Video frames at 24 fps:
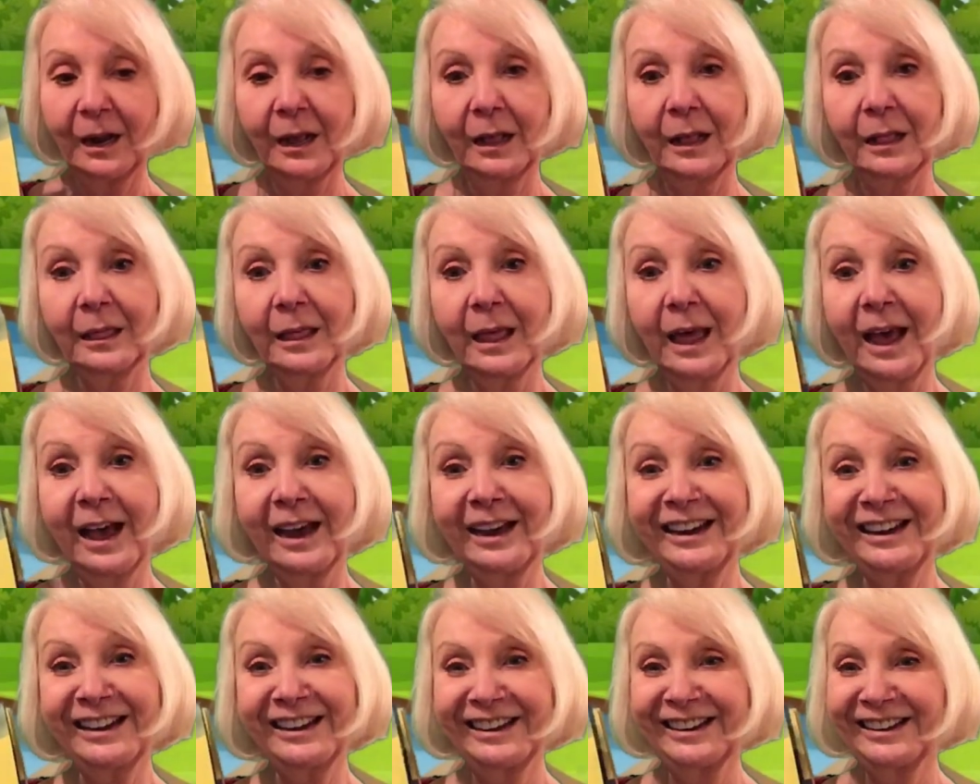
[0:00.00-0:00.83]
Glug,
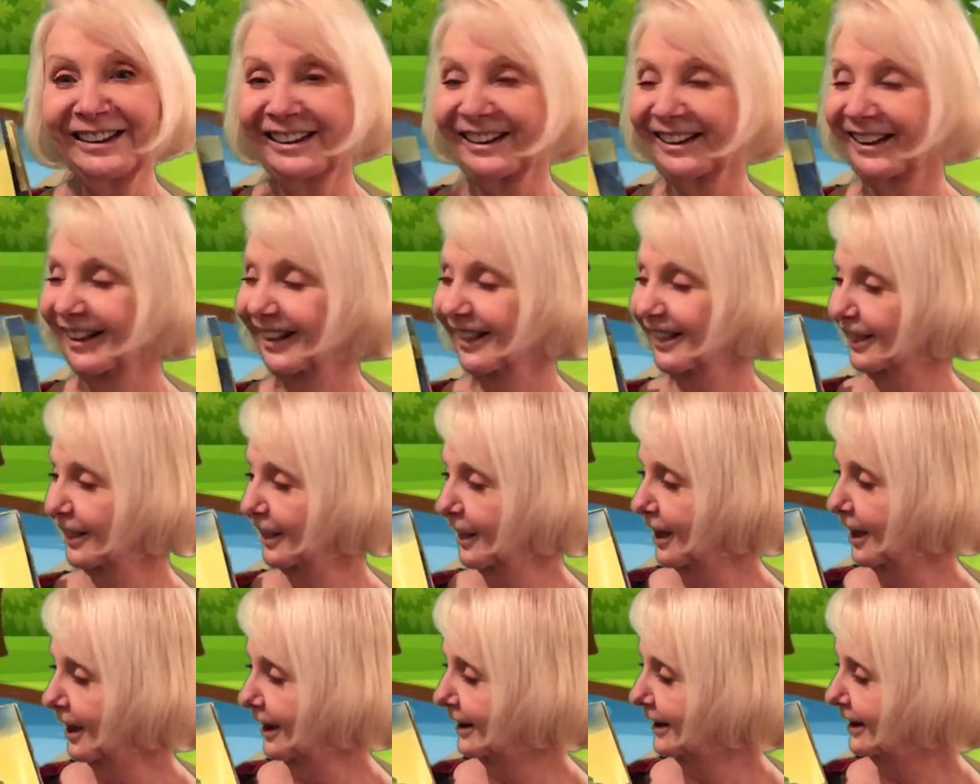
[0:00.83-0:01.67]

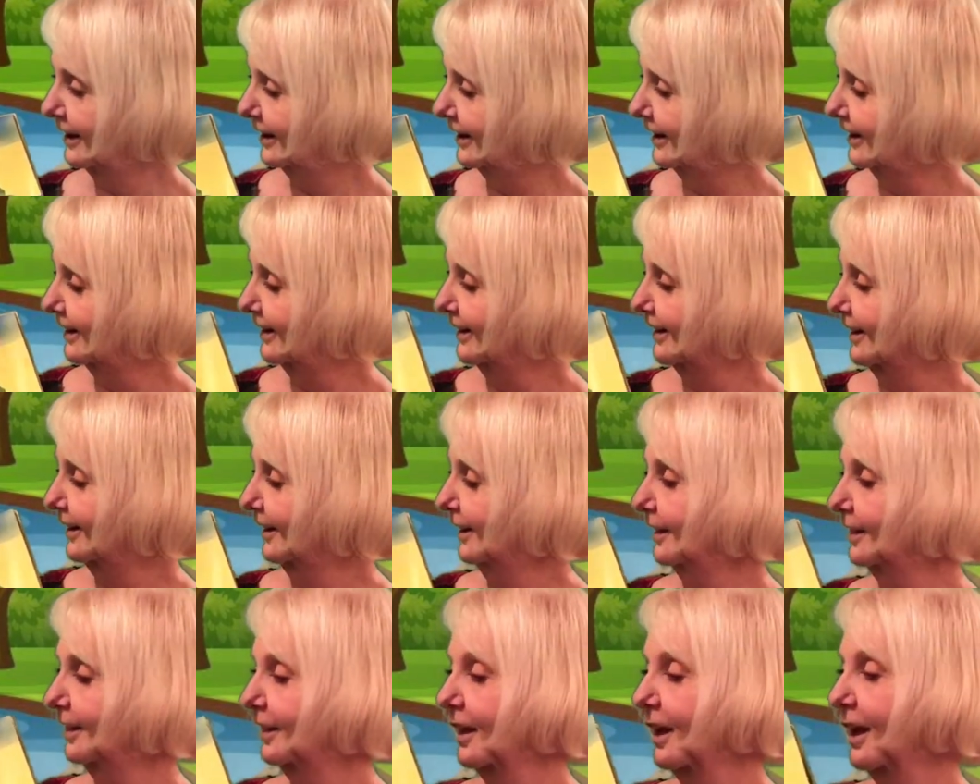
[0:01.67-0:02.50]
glug,
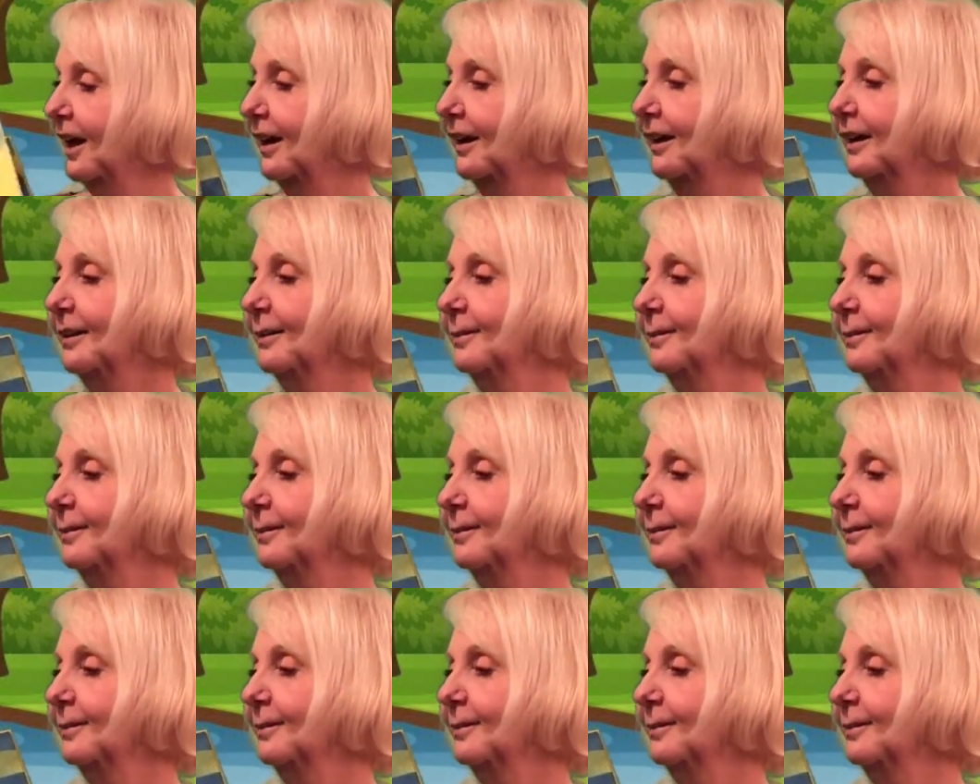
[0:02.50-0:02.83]
glug.